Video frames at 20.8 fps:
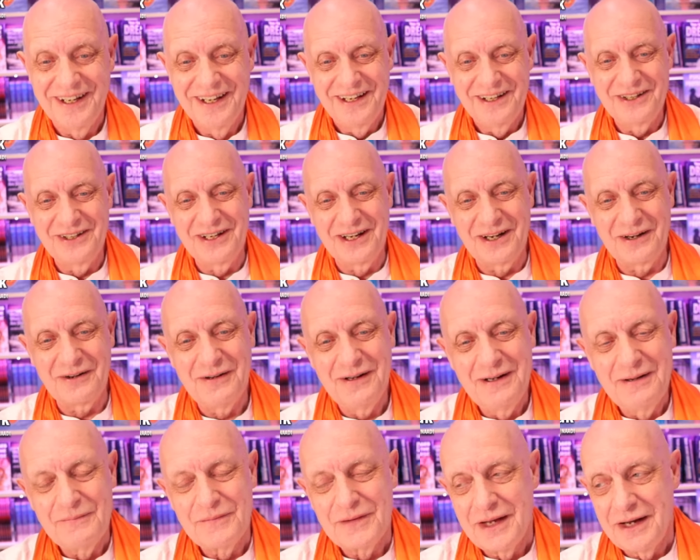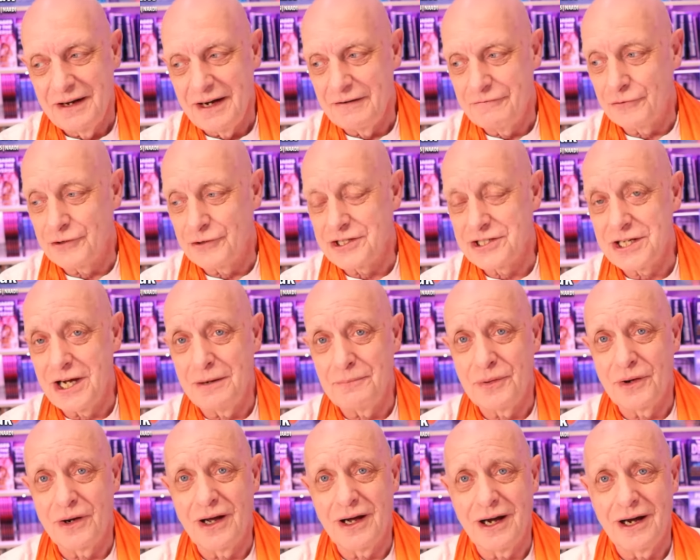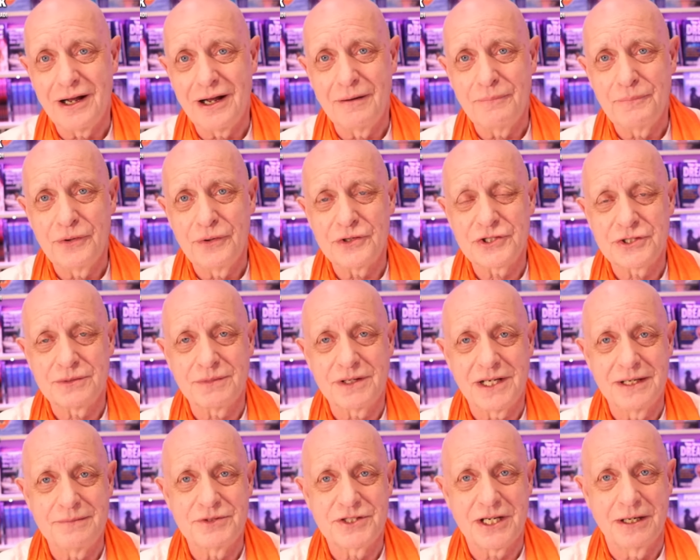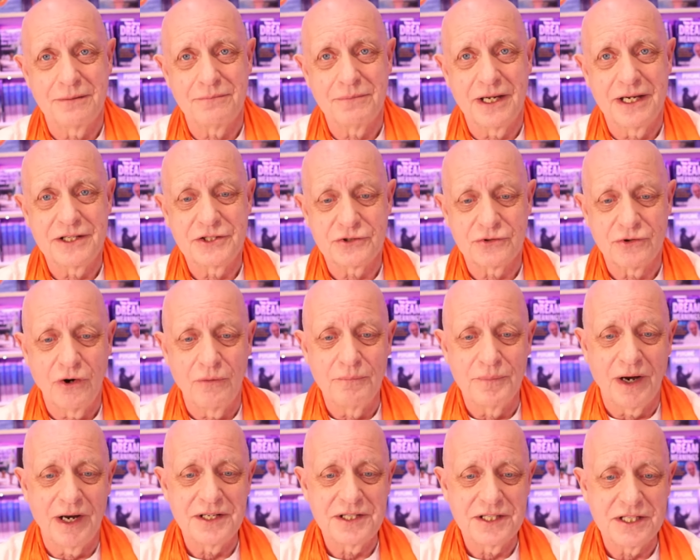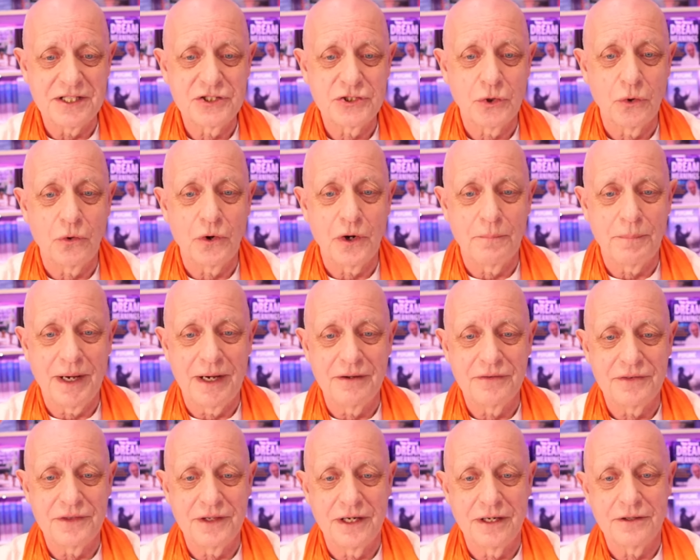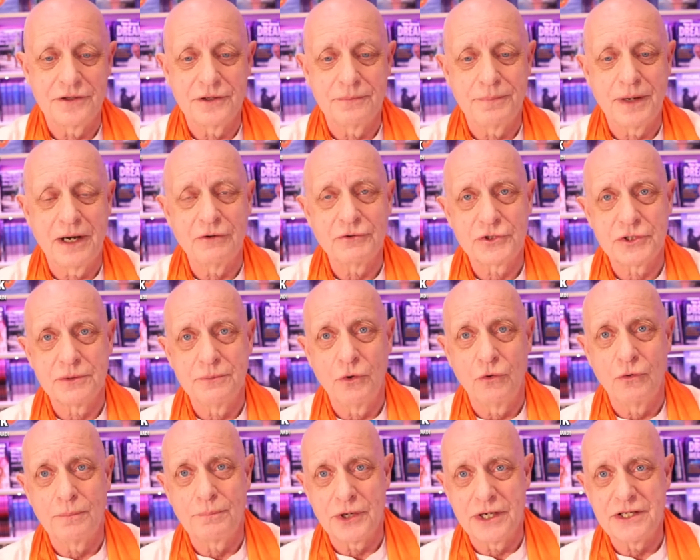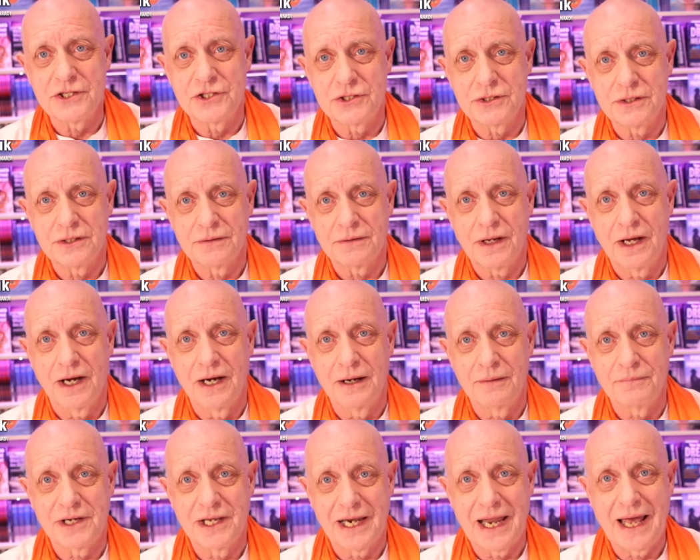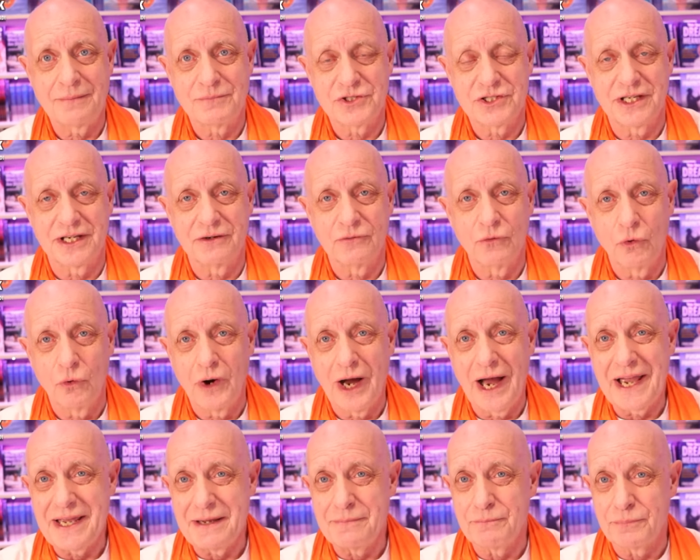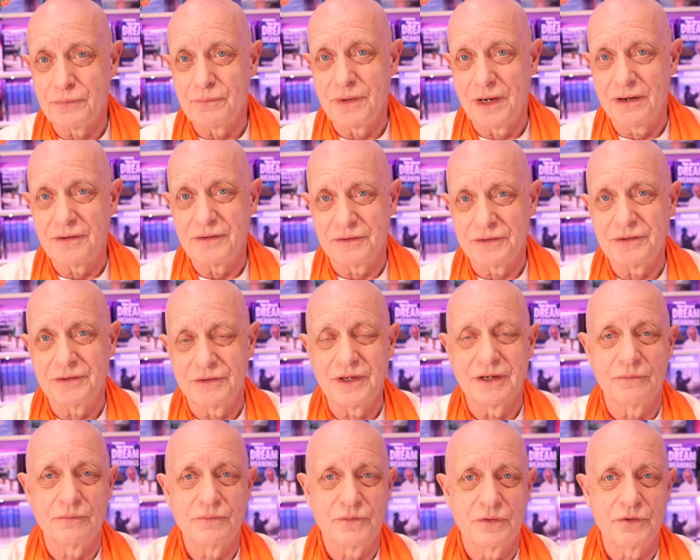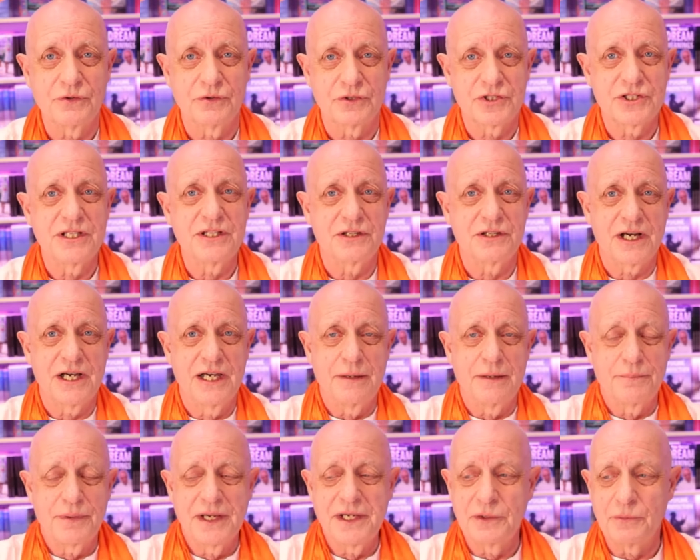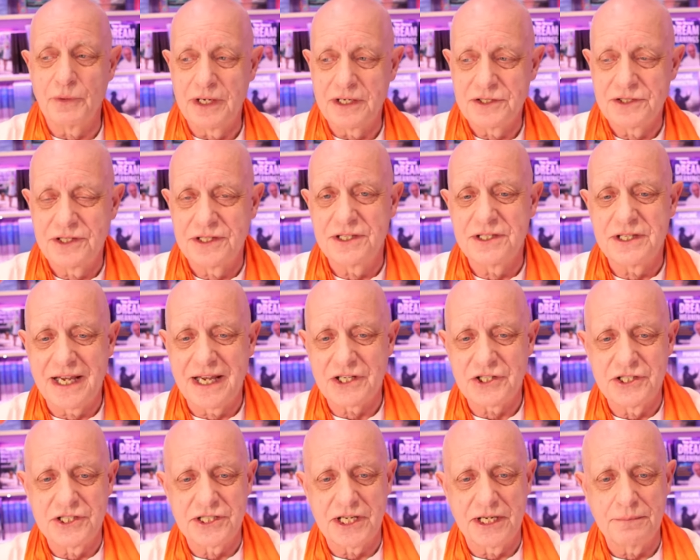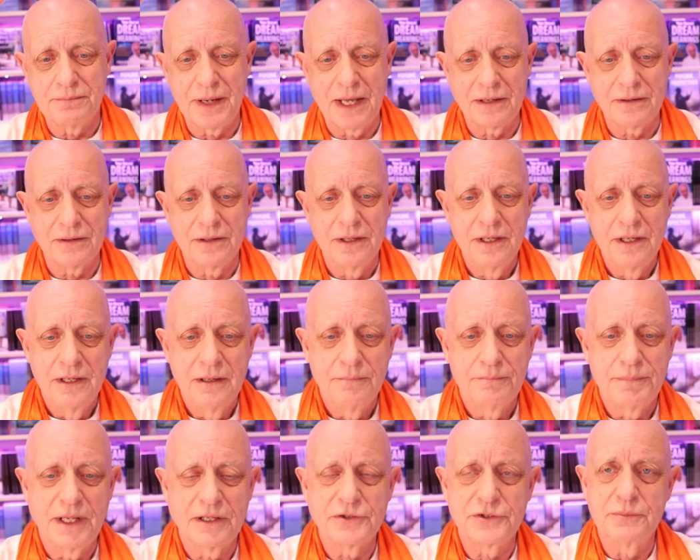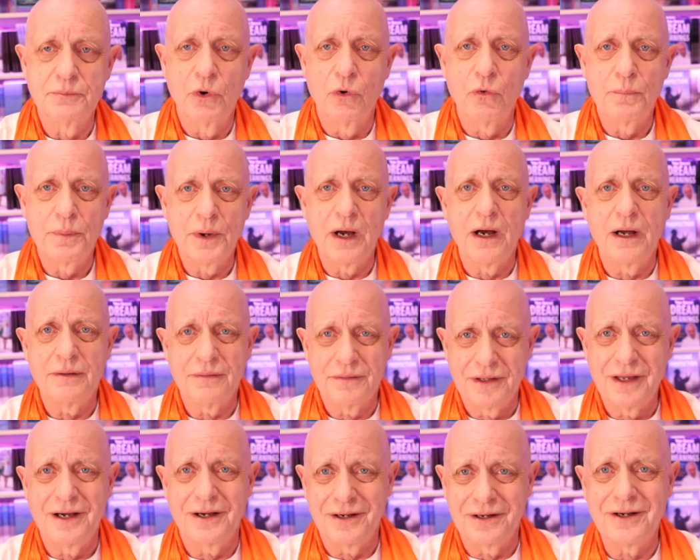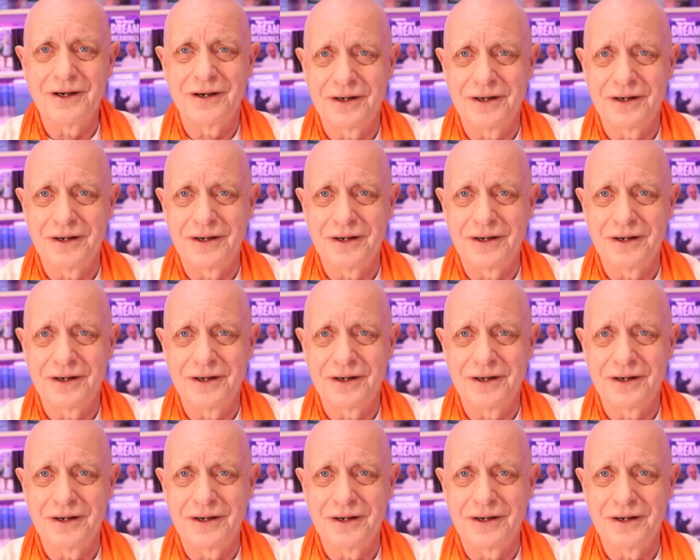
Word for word: You know, uh, for example, I, will put some clips up later on, but I did talk about the, the Baltimore Bridge um, collapsing or a uh, you know you'll see the clip anyway actually say Bel- Baltimore but I, I, I,